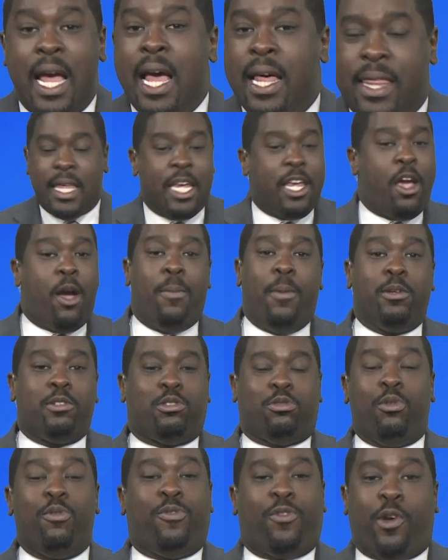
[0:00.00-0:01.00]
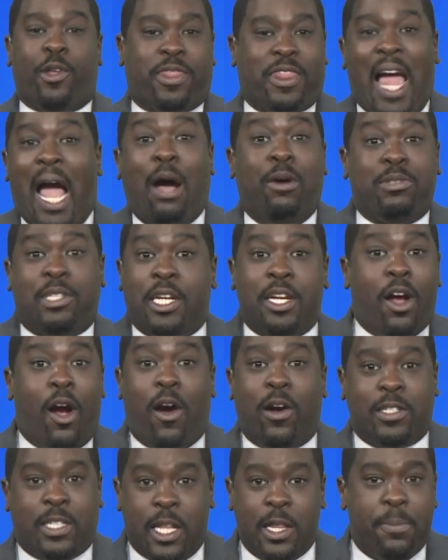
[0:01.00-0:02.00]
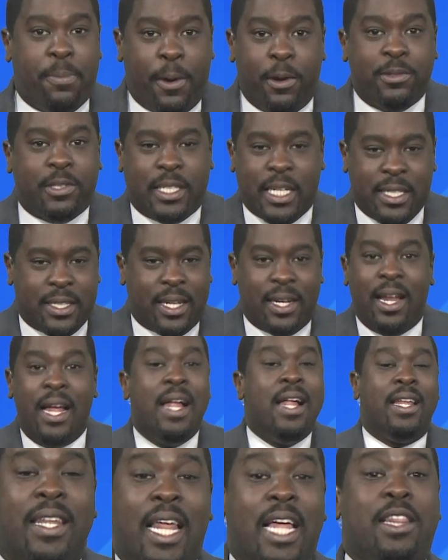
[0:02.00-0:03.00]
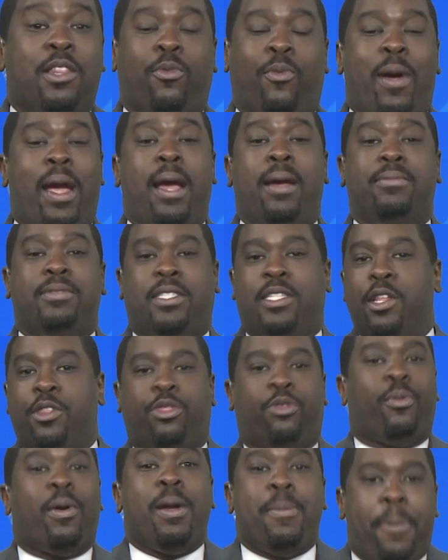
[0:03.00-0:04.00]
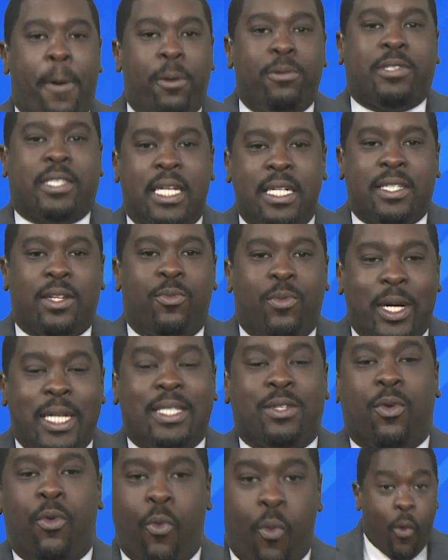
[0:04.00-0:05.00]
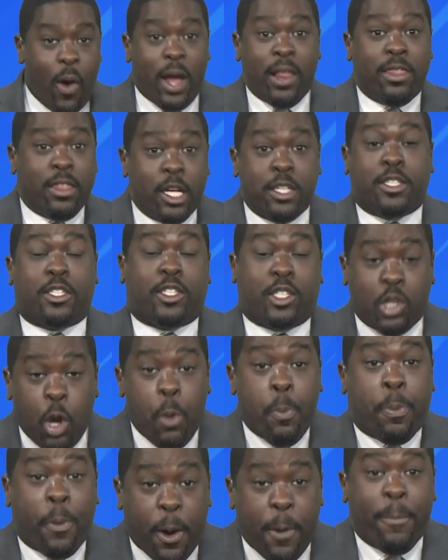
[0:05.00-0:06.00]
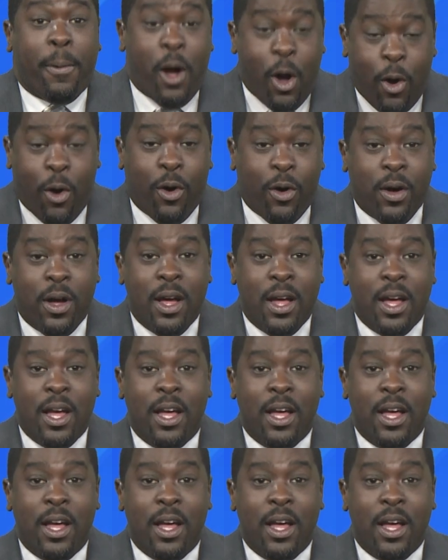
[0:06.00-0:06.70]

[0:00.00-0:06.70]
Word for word: I think he almost threw for 1,000 yards in the postseason. Led the Rams to 3 postseason wins, won the Super Bowl.